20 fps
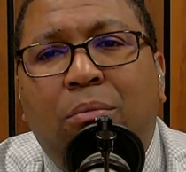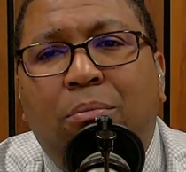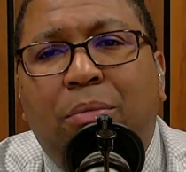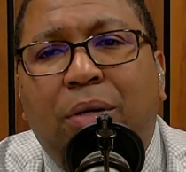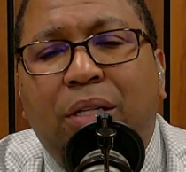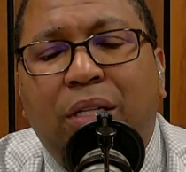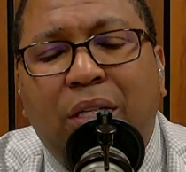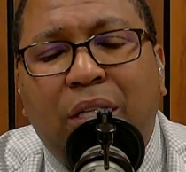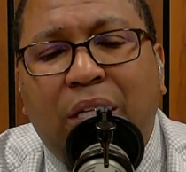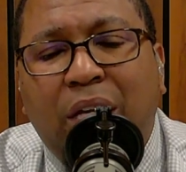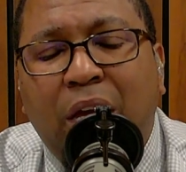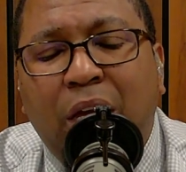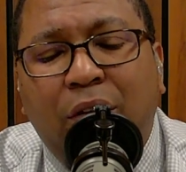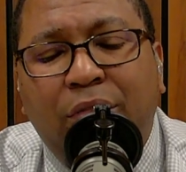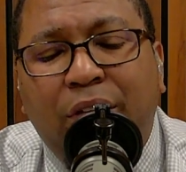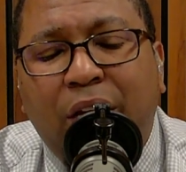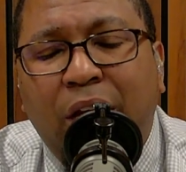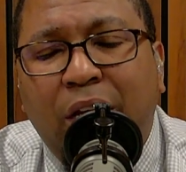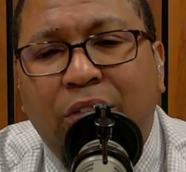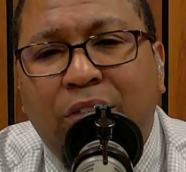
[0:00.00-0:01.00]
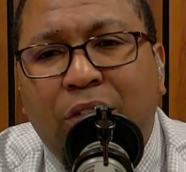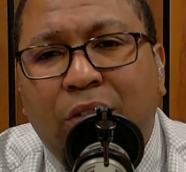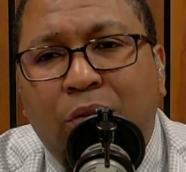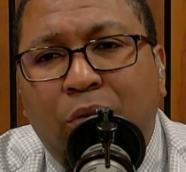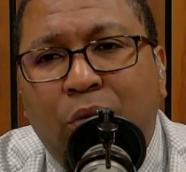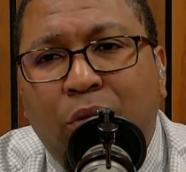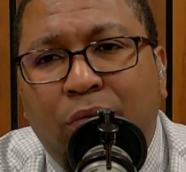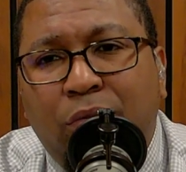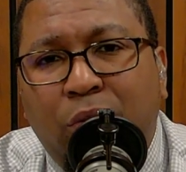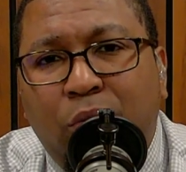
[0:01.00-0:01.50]
but in the King of Kings and the
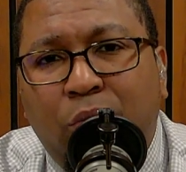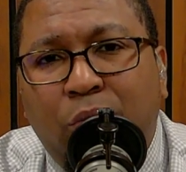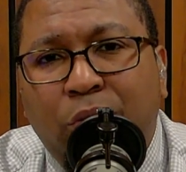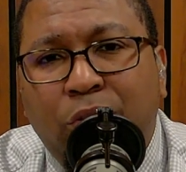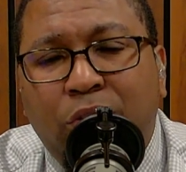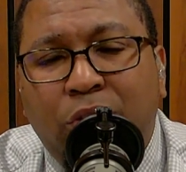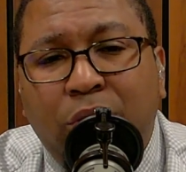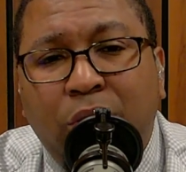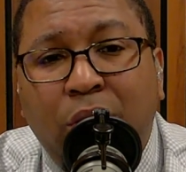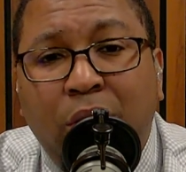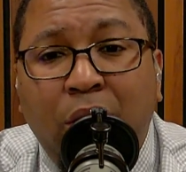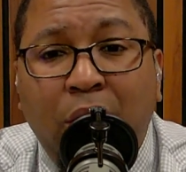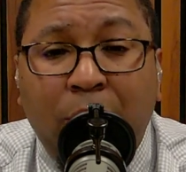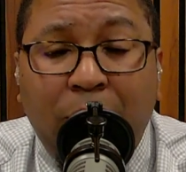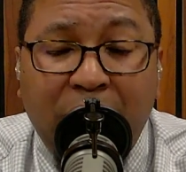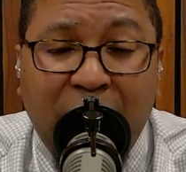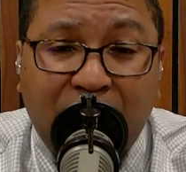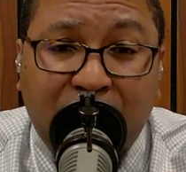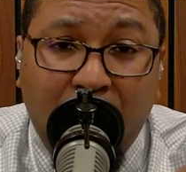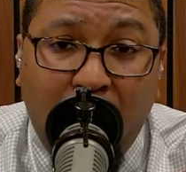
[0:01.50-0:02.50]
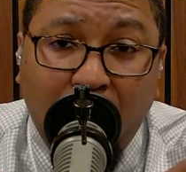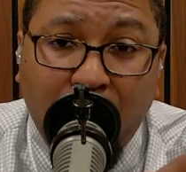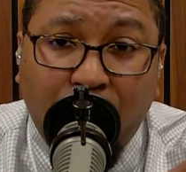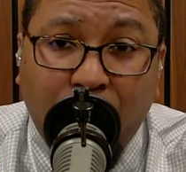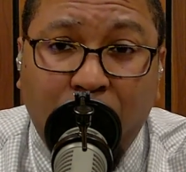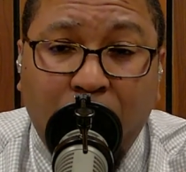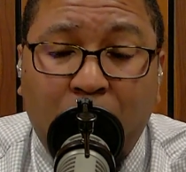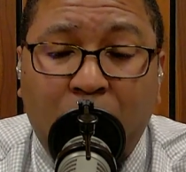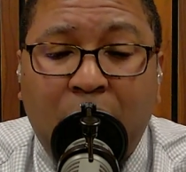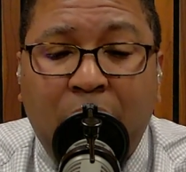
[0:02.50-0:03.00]
Lord of Lords but He's
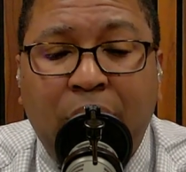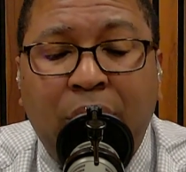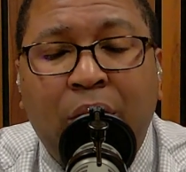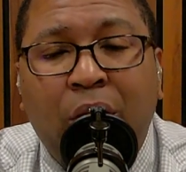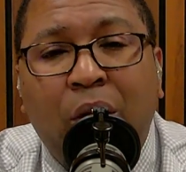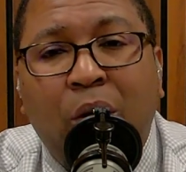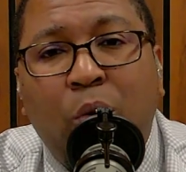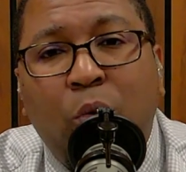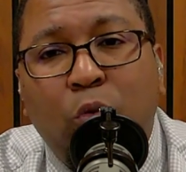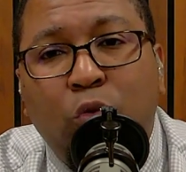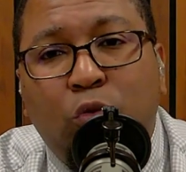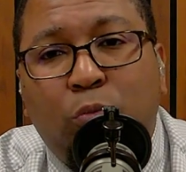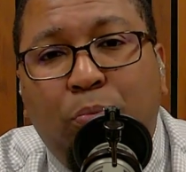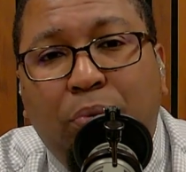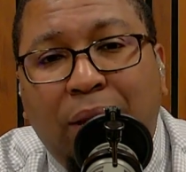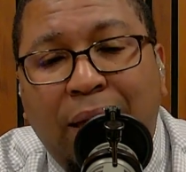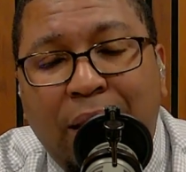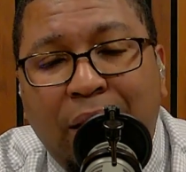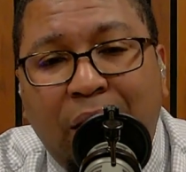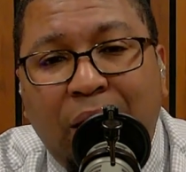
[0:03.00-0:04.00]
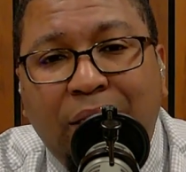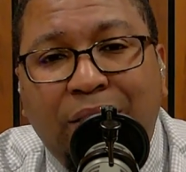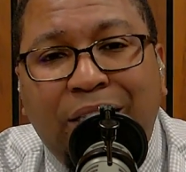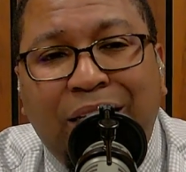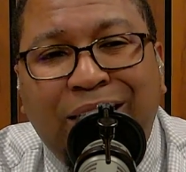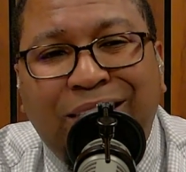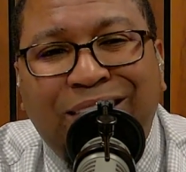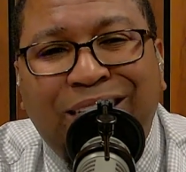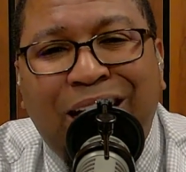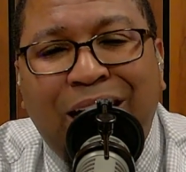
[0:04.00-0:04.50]
also the one who's planted us
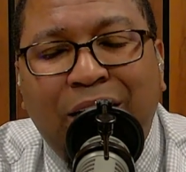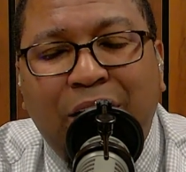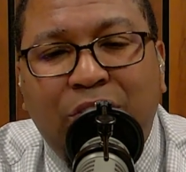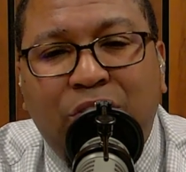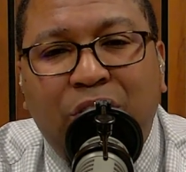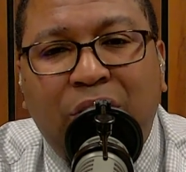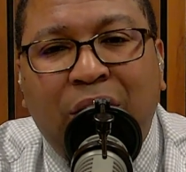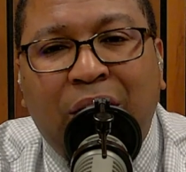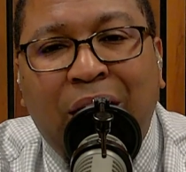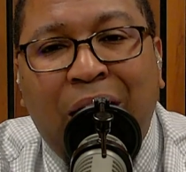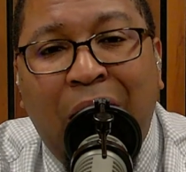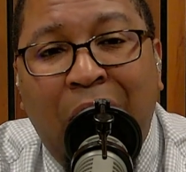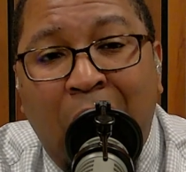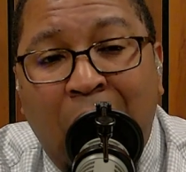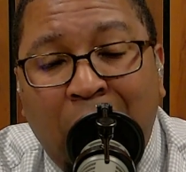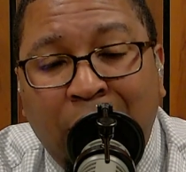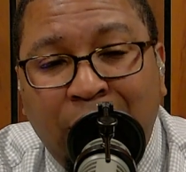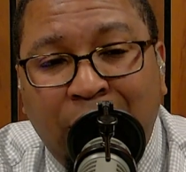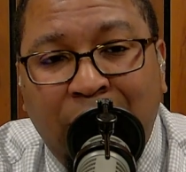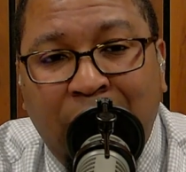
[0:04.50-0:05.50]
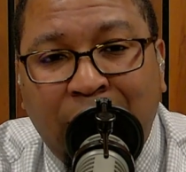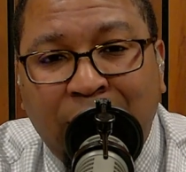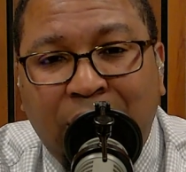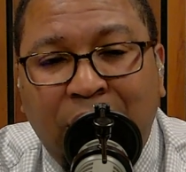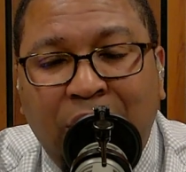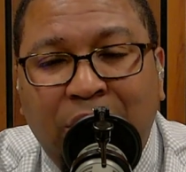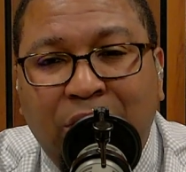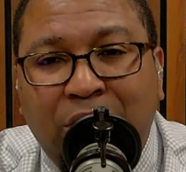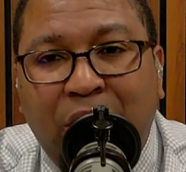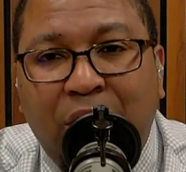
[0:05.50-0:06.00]
and assigned us to the context
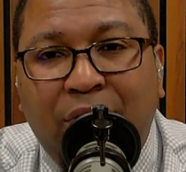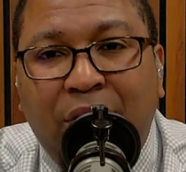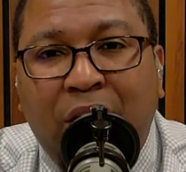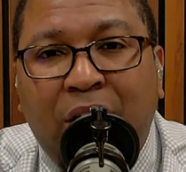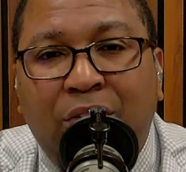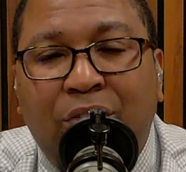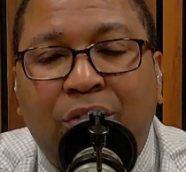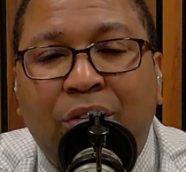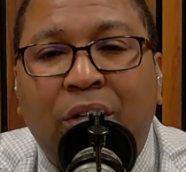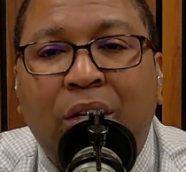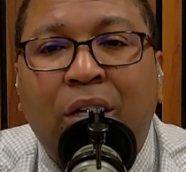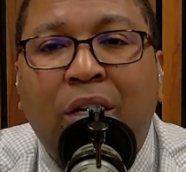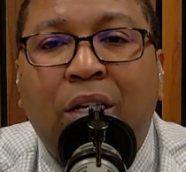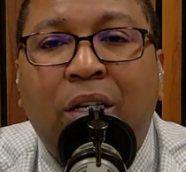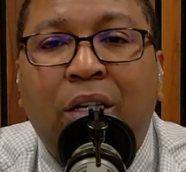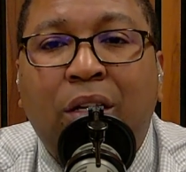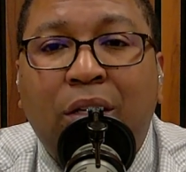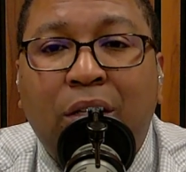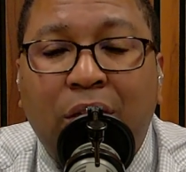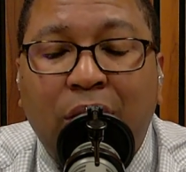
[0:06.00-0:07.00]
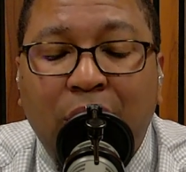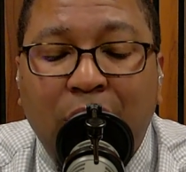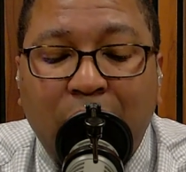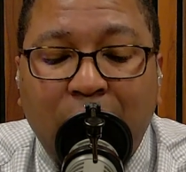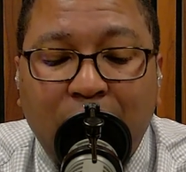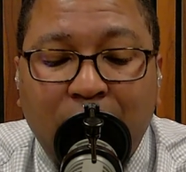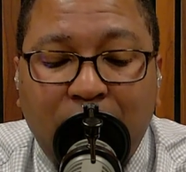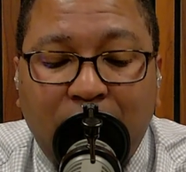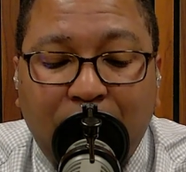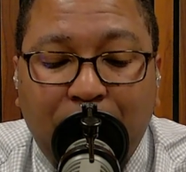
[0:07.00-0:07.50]
that He's given us
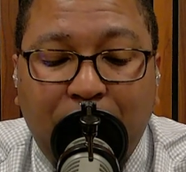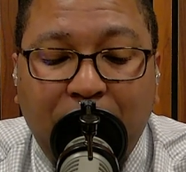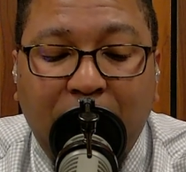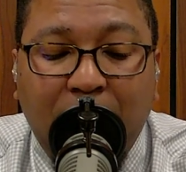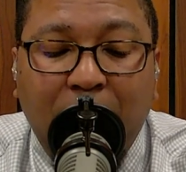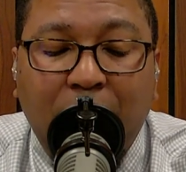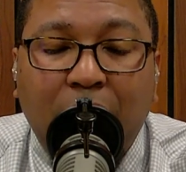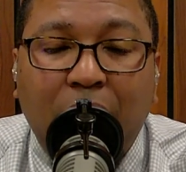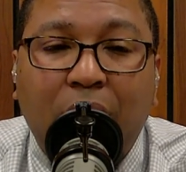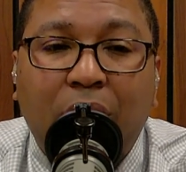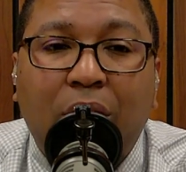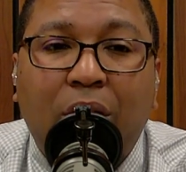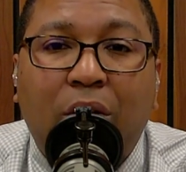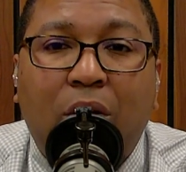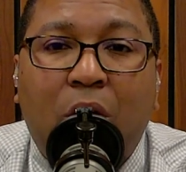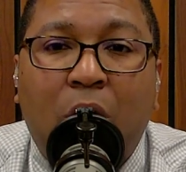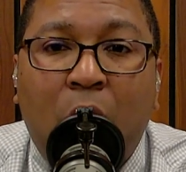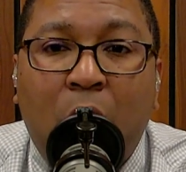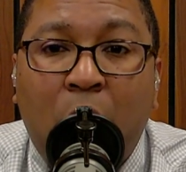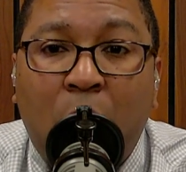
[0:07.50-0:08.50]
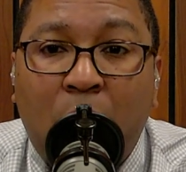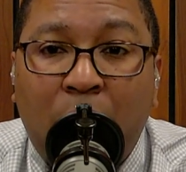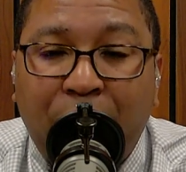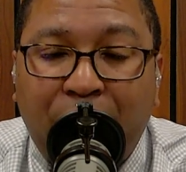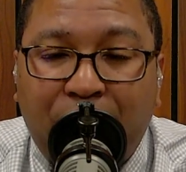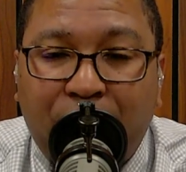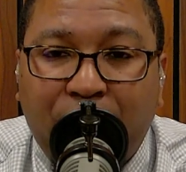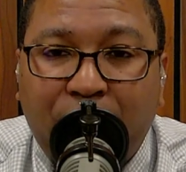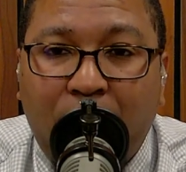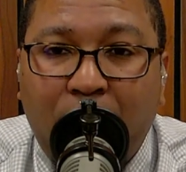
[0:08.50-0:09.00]
to be
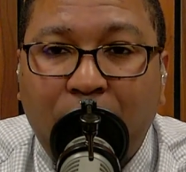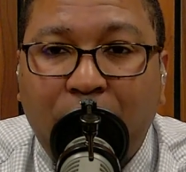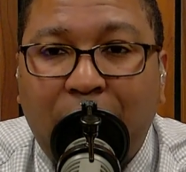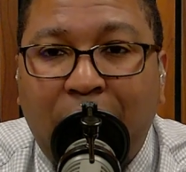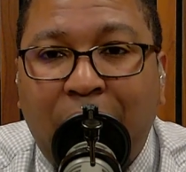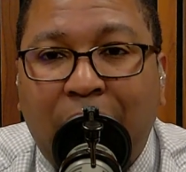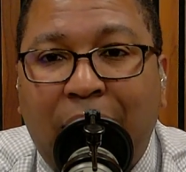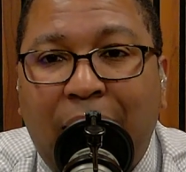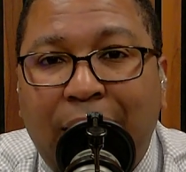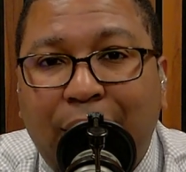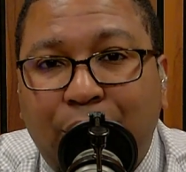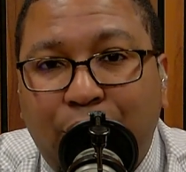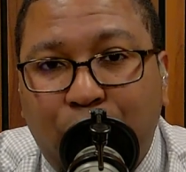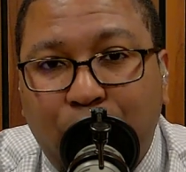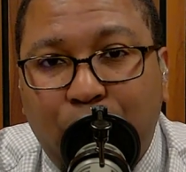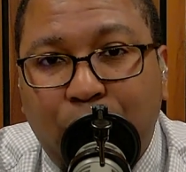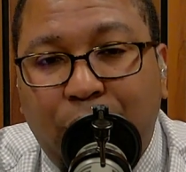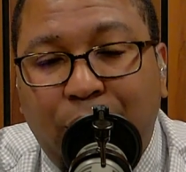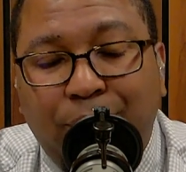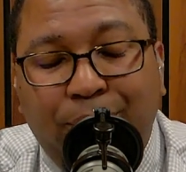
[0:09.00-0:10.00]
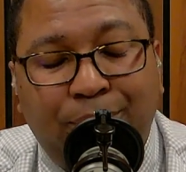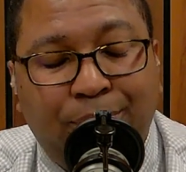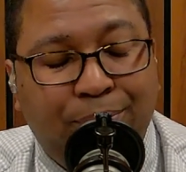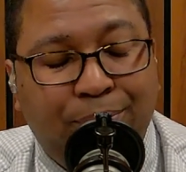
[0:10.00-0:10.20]
on salt and light duty.